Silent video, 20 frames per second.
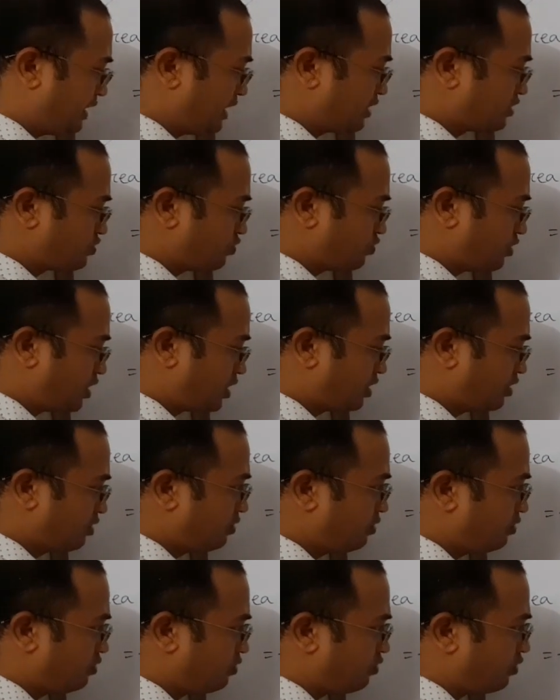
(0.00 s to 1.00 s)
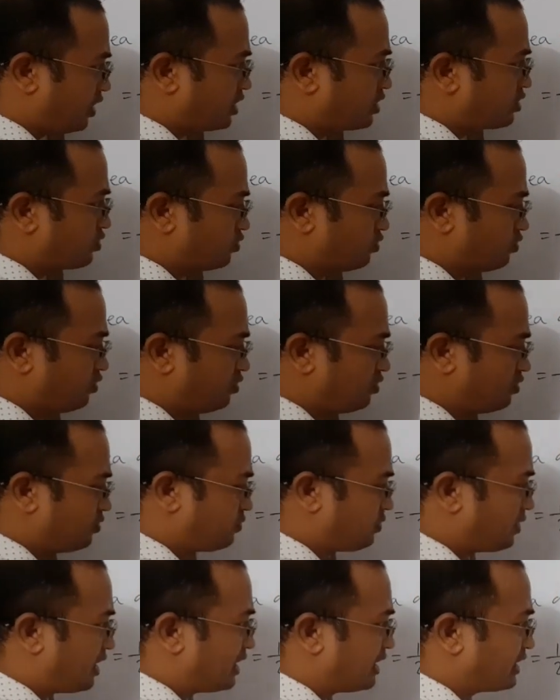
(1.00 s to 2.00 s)
x1 y2
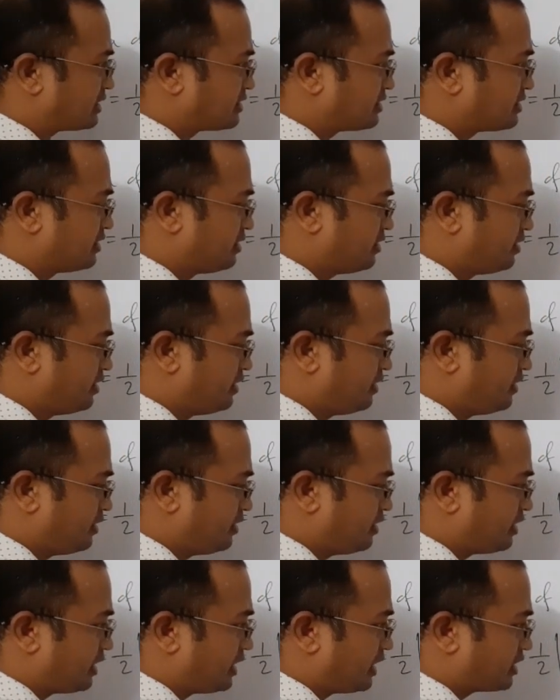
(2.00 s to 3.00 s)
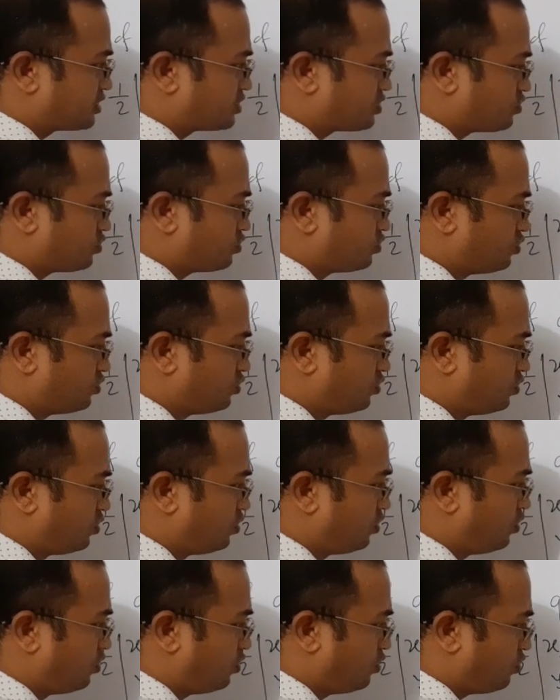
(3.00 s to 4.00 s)
plus
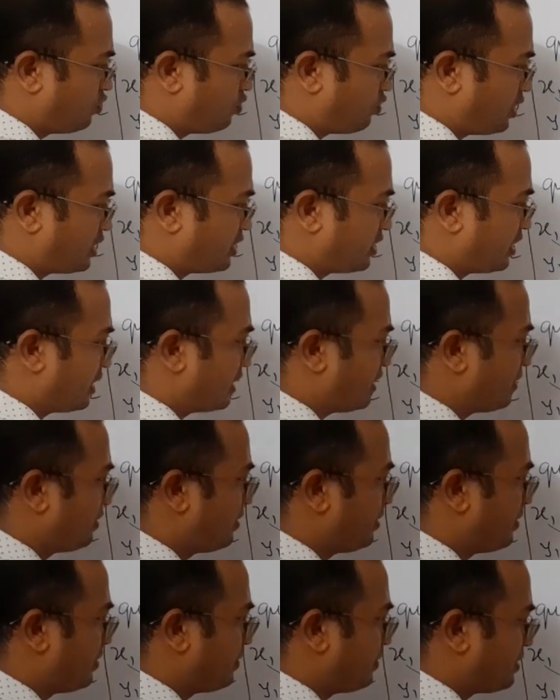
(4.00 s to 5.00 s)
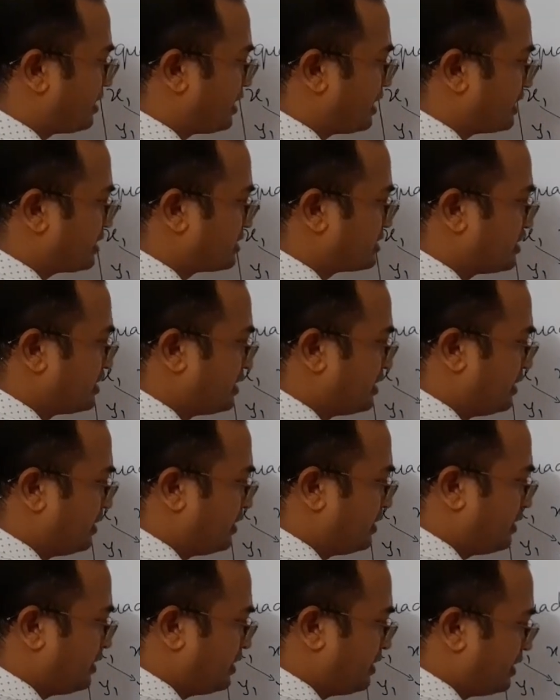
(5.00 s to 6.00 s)
x2 y3 plus
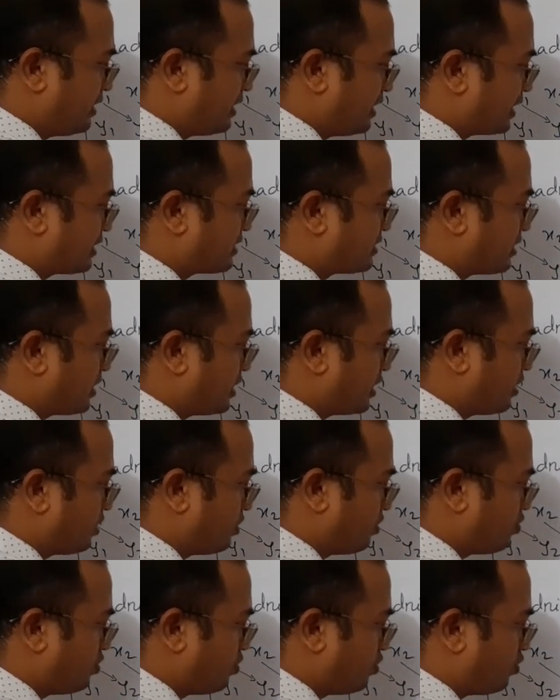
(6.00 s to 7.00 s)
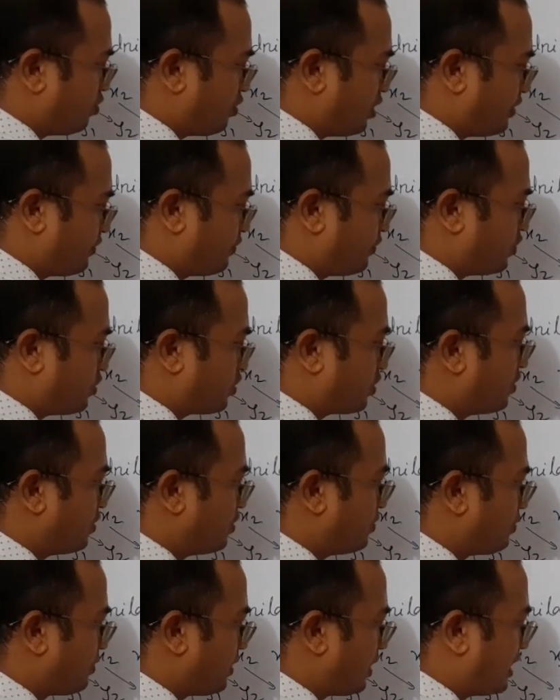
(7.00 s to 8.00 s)
x3
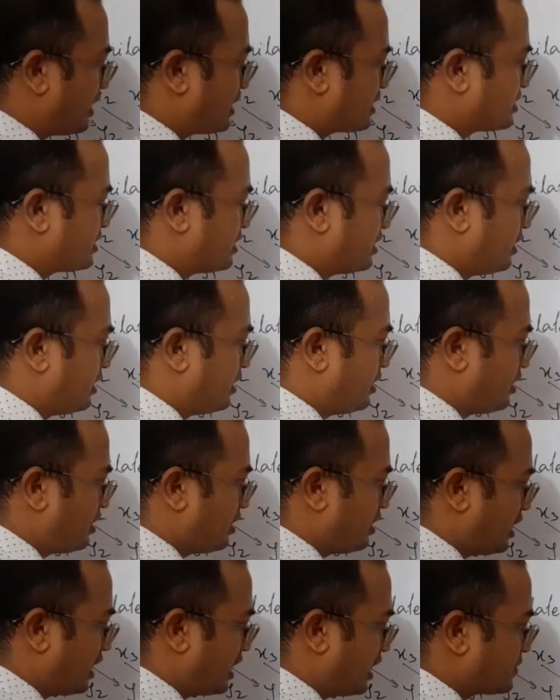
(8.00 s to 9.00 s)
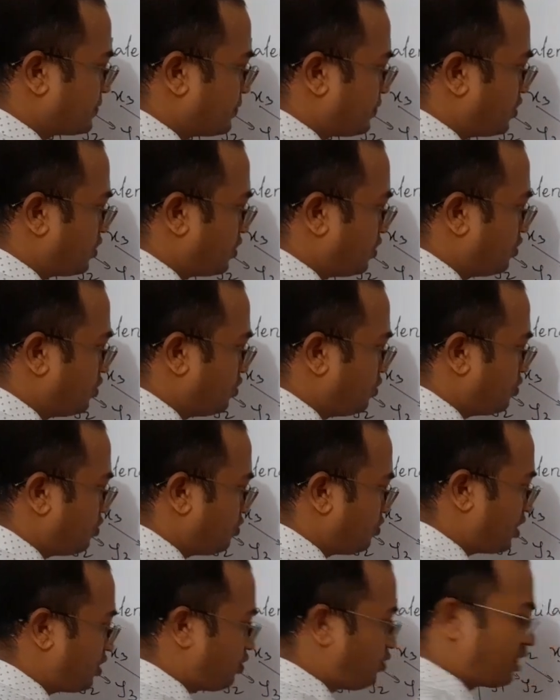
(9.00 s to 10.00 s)
y4 plus x4
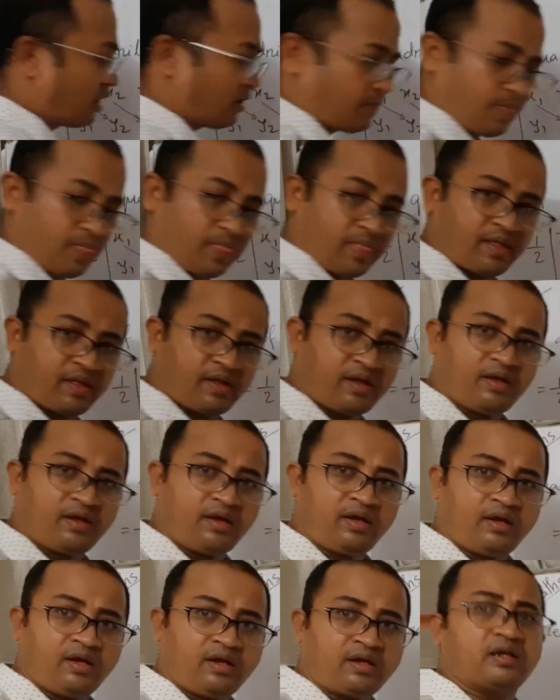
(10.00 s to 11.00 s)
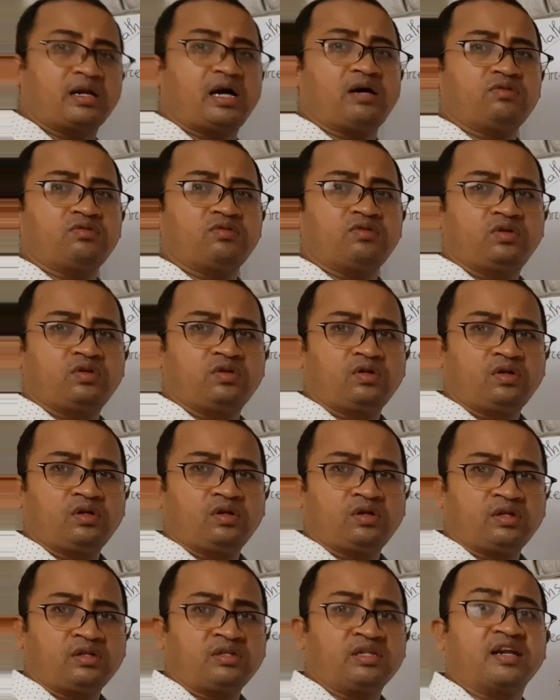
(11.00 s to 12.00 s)
y1. Now
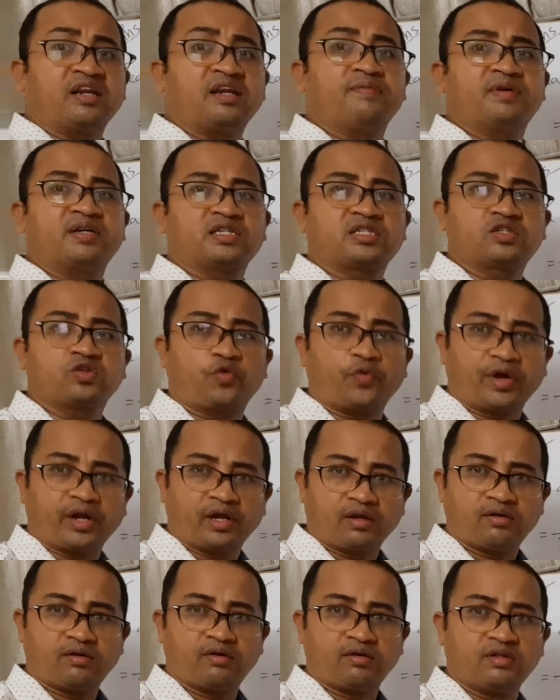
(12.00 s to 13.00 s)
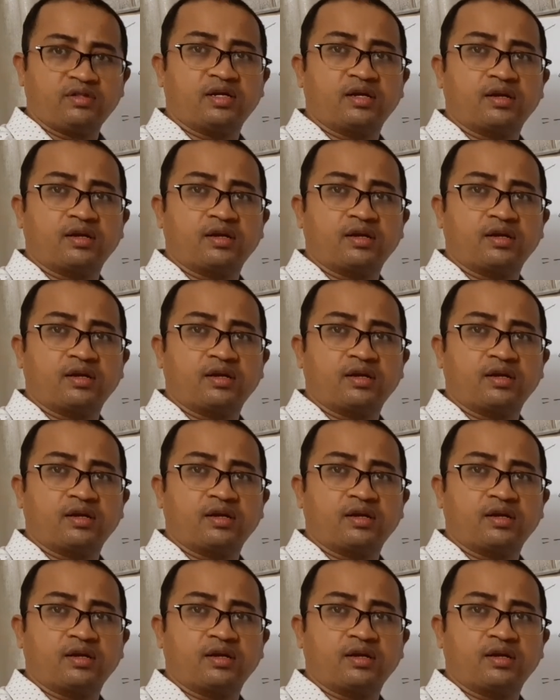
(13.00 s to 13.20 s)
in the reverse way,